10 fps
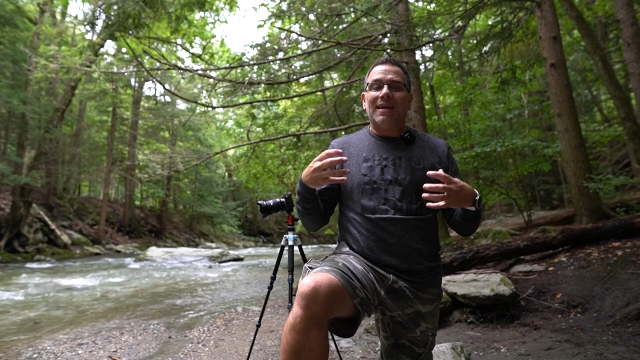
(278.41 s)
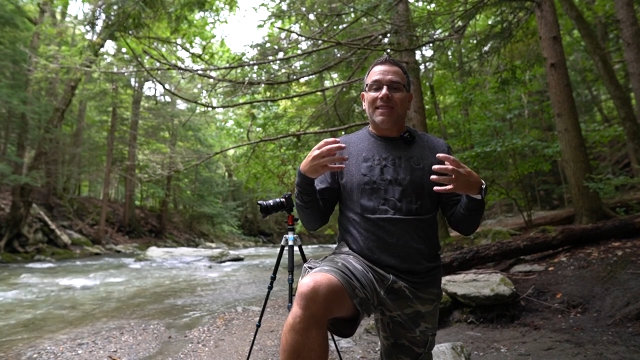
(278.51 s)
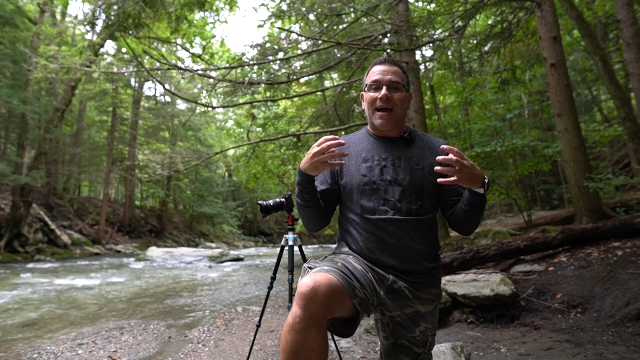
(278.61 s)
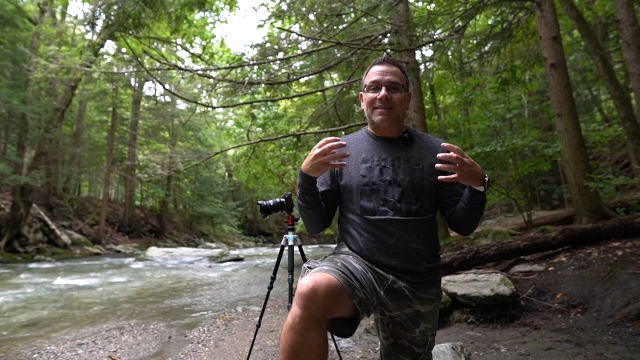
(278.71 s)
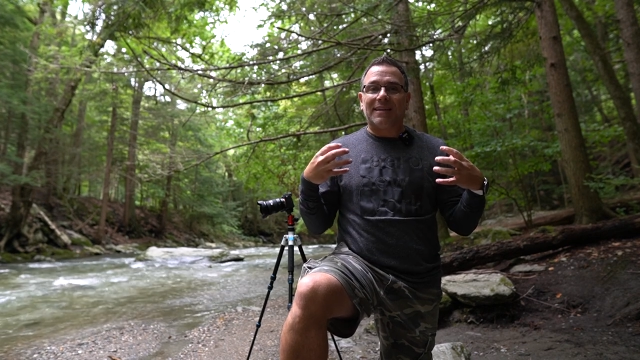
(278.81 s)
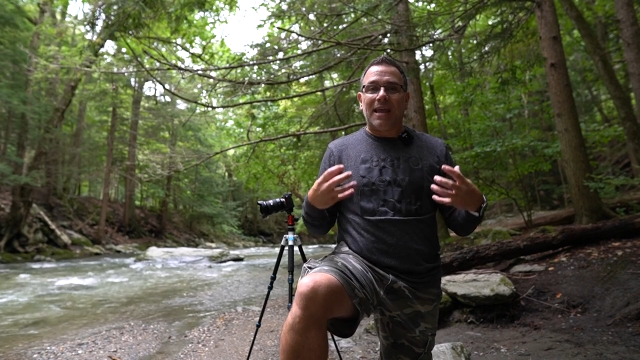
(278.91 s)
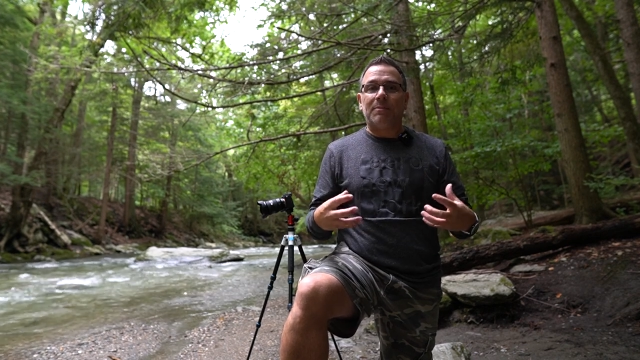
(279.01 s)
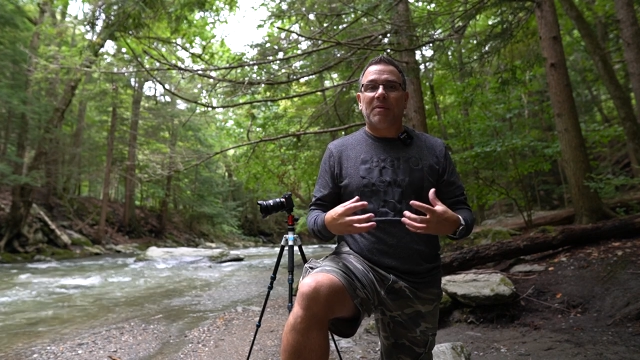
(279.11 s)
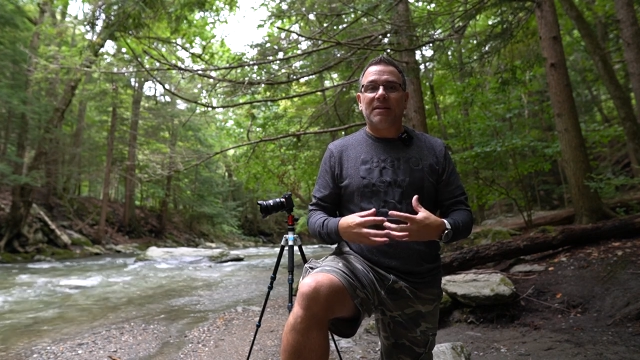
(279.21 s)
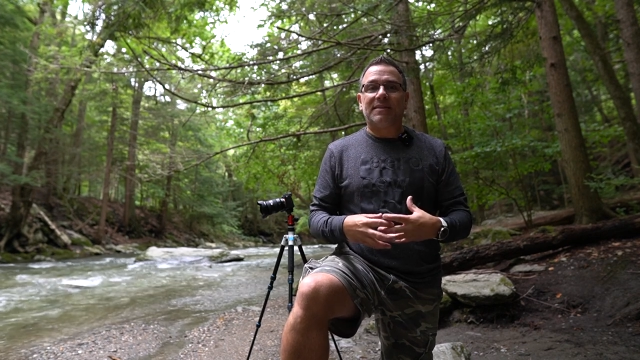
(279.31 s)
that's an
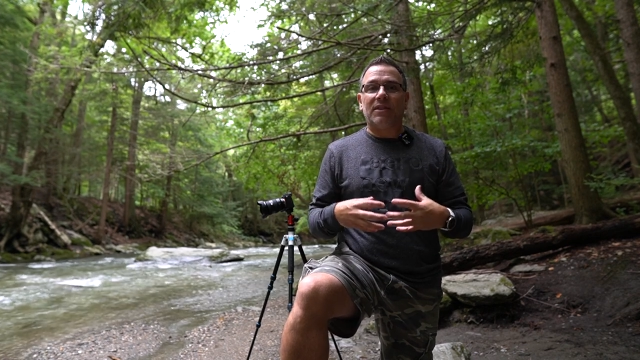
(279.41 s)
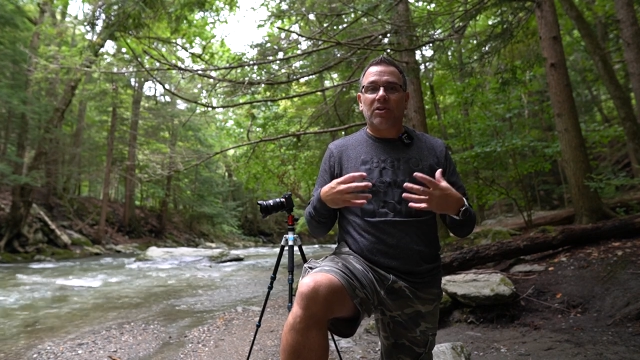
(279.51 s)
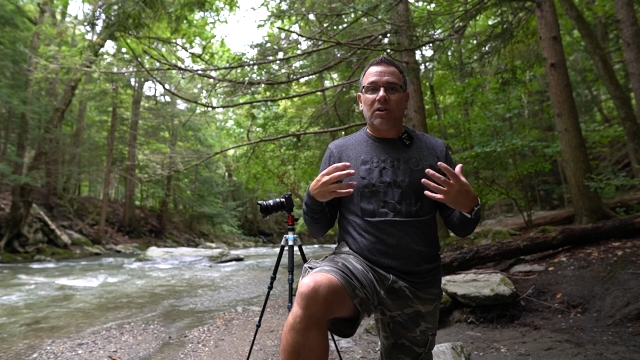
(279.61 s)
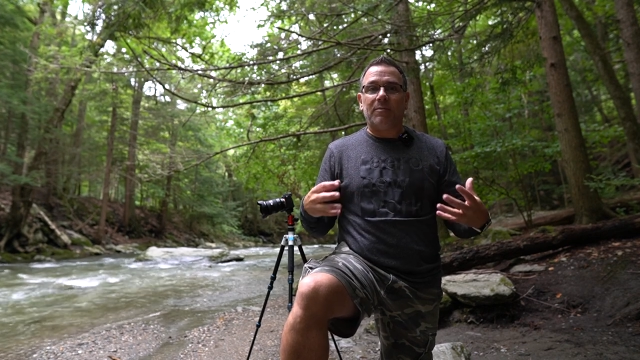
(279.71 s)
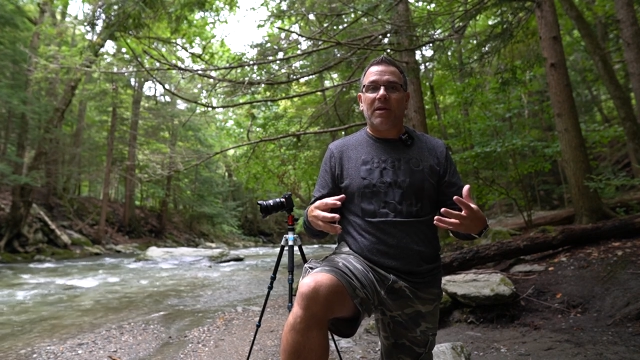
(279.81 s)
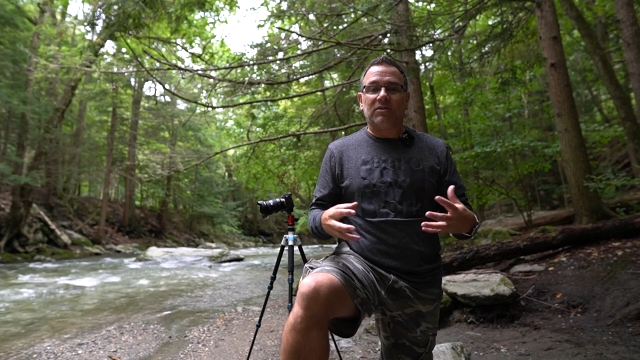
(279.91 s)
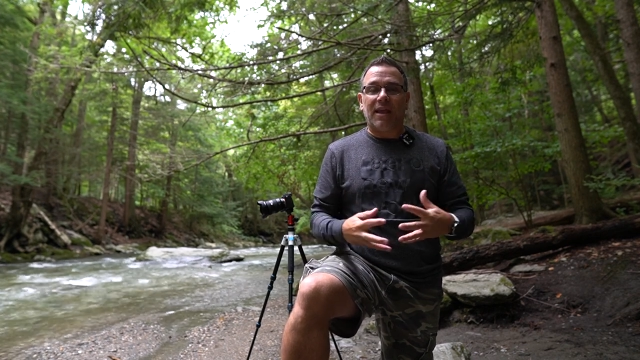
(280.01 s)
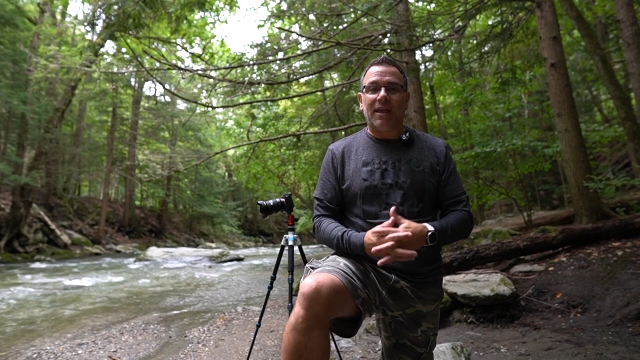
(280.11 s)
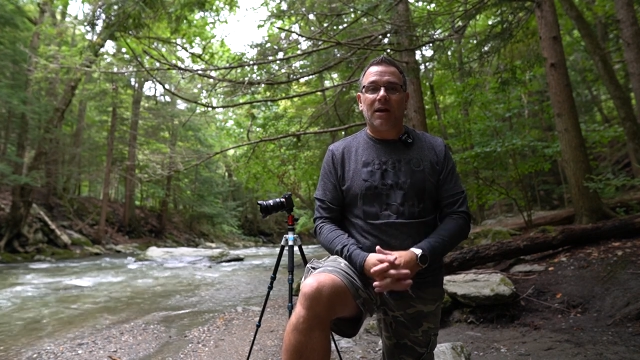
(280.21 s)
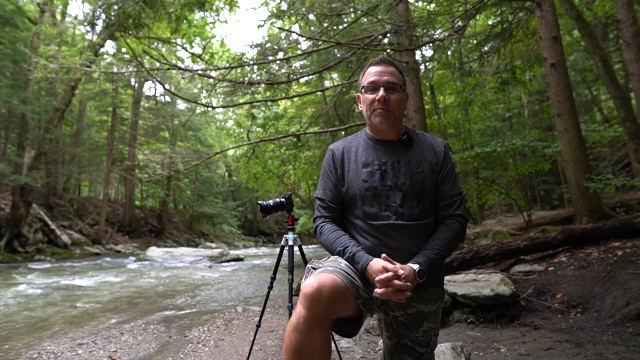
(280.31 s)
8x10 they're gonna be able to
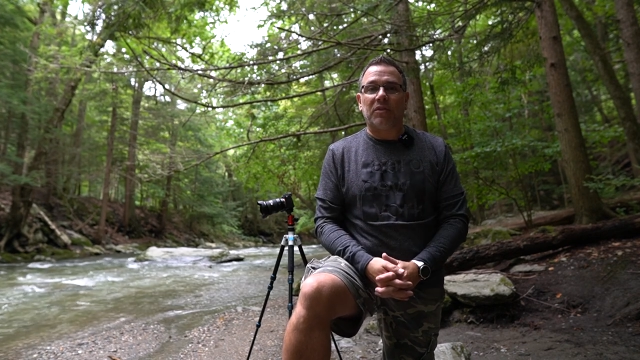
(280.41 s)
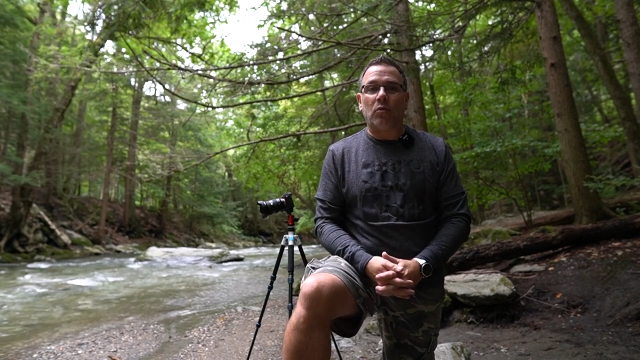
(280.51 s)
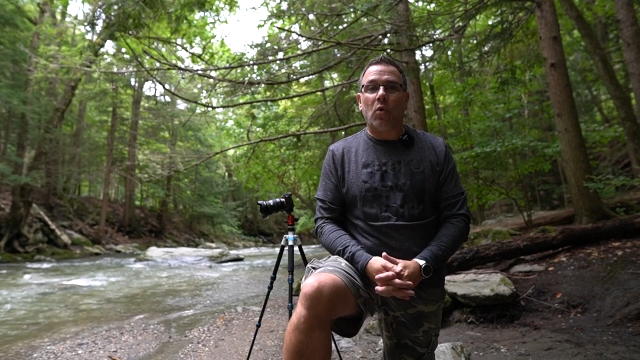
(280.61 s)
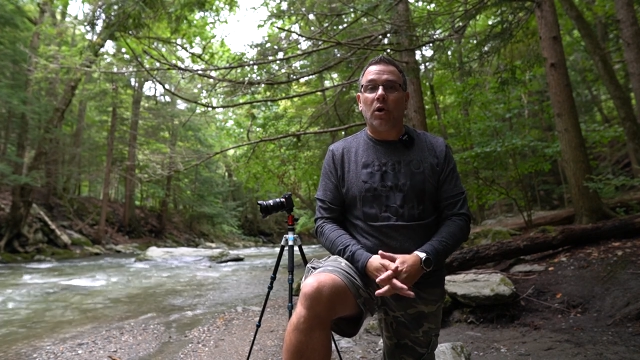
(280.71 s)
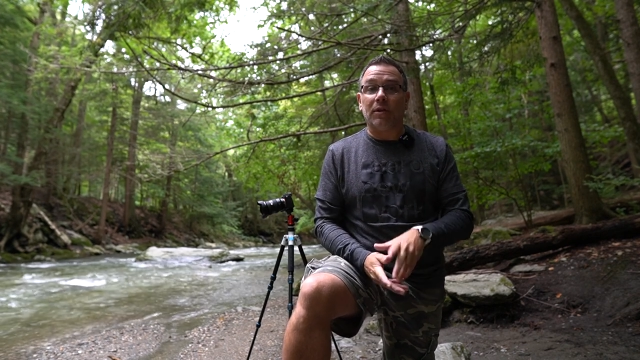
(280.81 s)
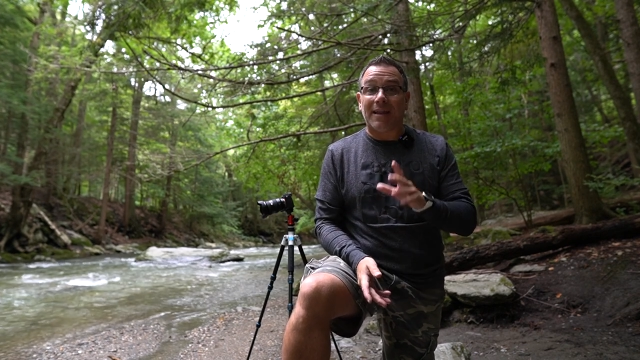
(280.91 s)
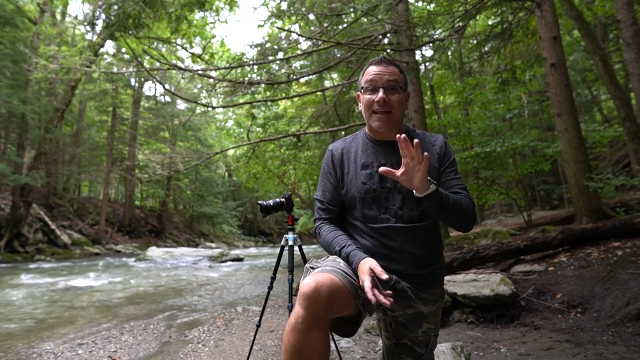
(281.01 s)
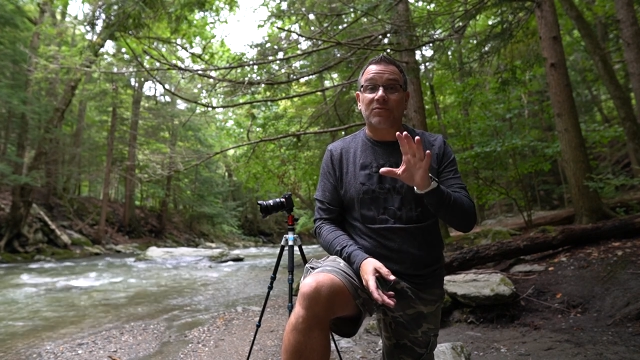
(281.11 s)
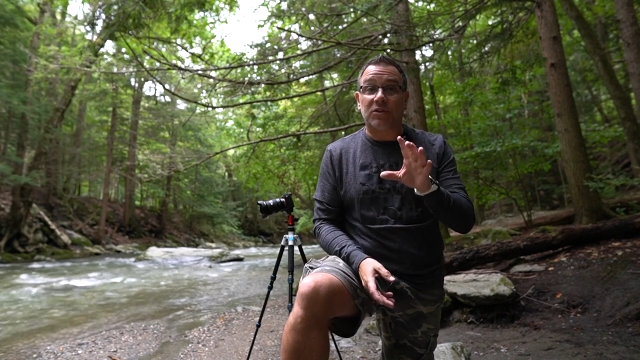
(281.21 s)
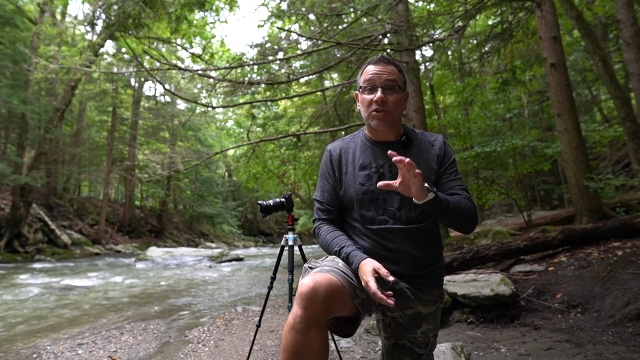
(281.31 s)
hang up on the wall, and
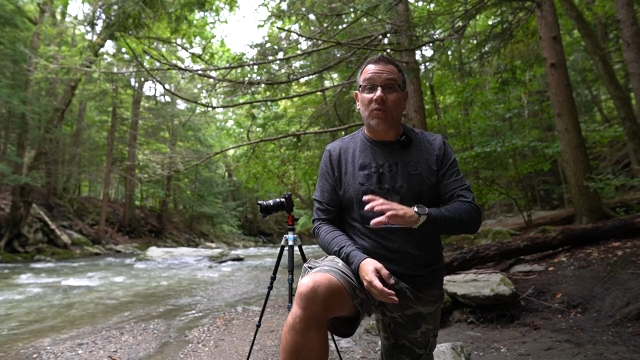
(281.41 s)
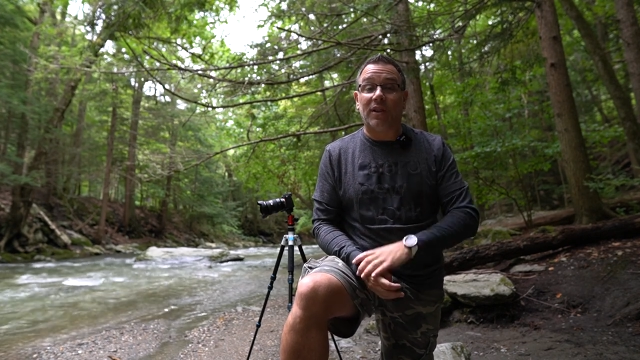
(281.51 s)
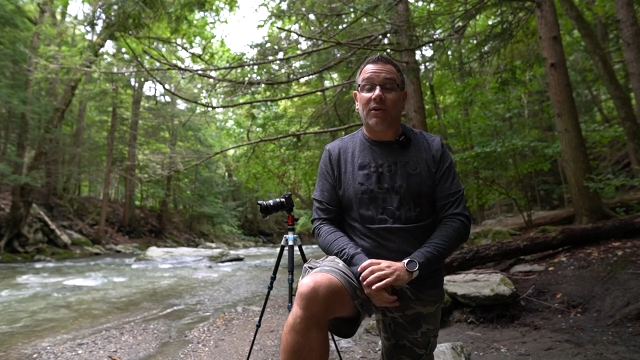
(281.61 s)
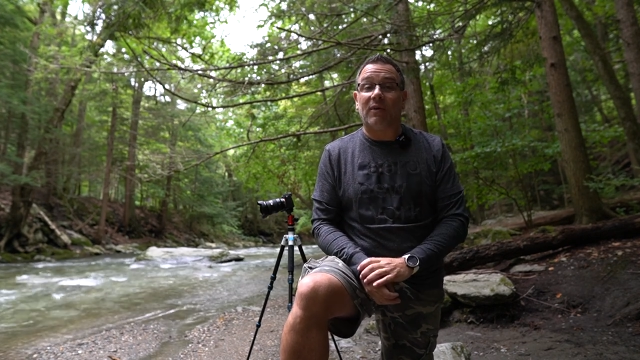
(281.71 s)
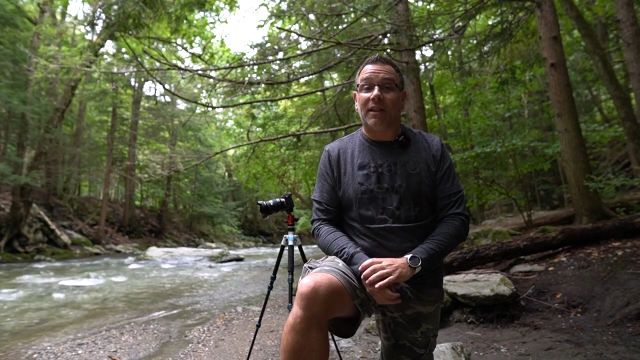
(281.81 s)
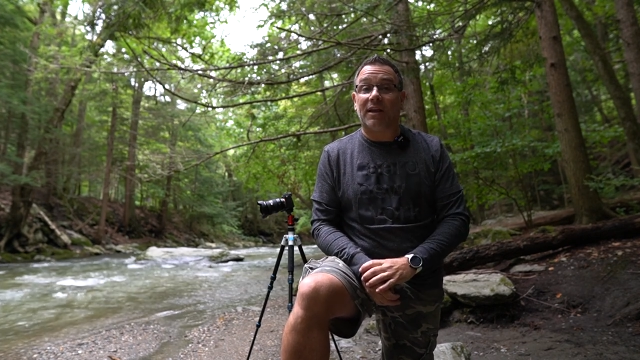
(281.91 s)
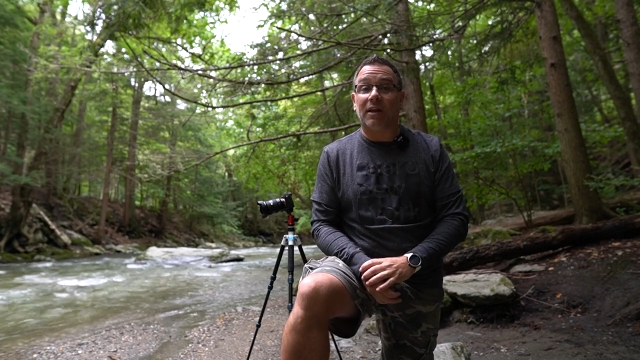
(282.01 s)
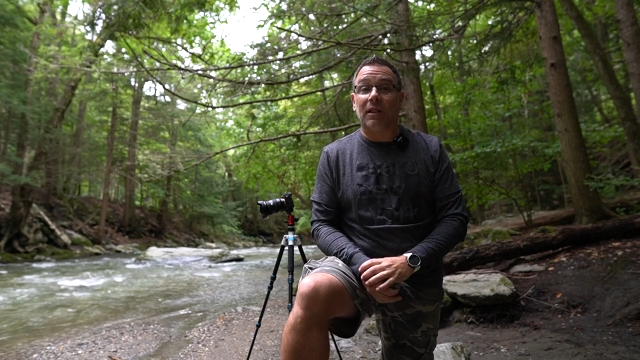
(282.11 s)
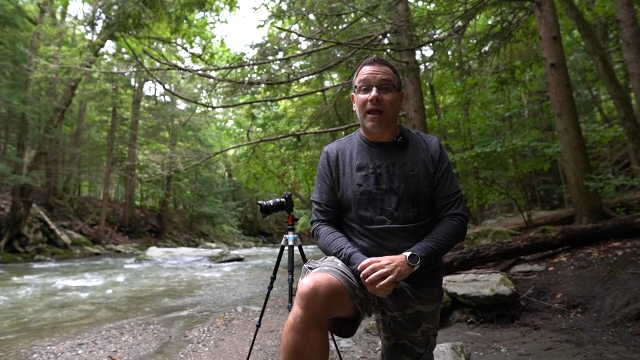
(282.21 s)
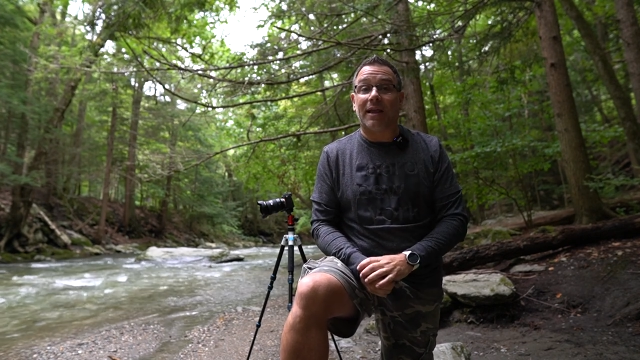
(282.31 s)
that's what they're really, really
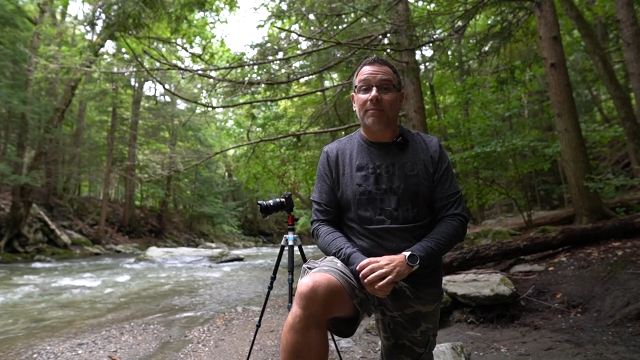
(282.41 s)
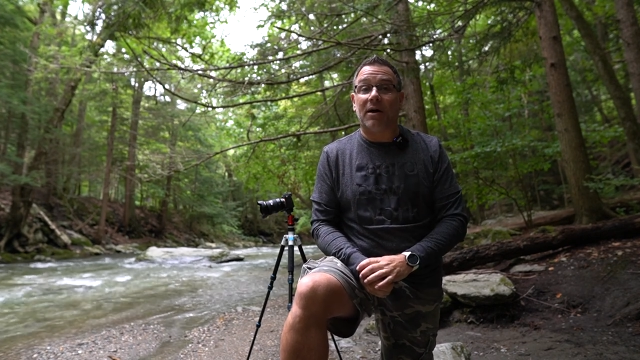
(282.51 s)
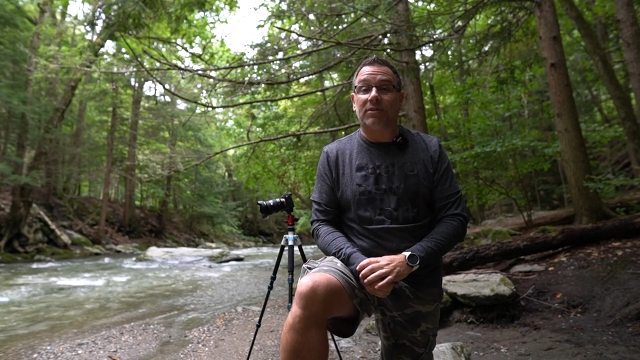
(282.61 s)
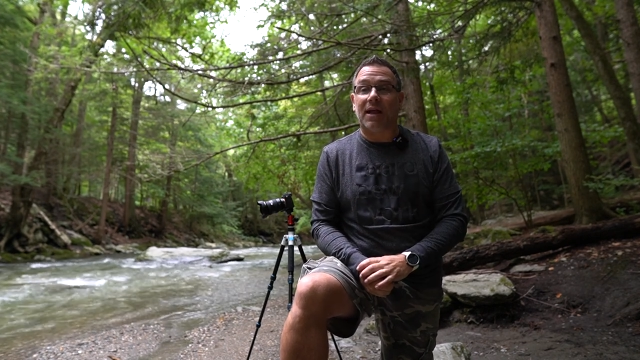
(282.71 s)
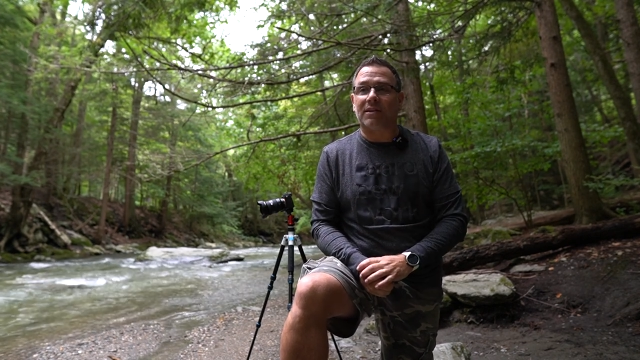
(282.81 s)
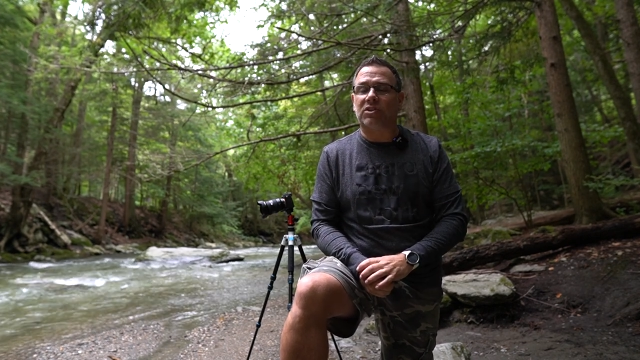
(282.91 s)
gonna like about that.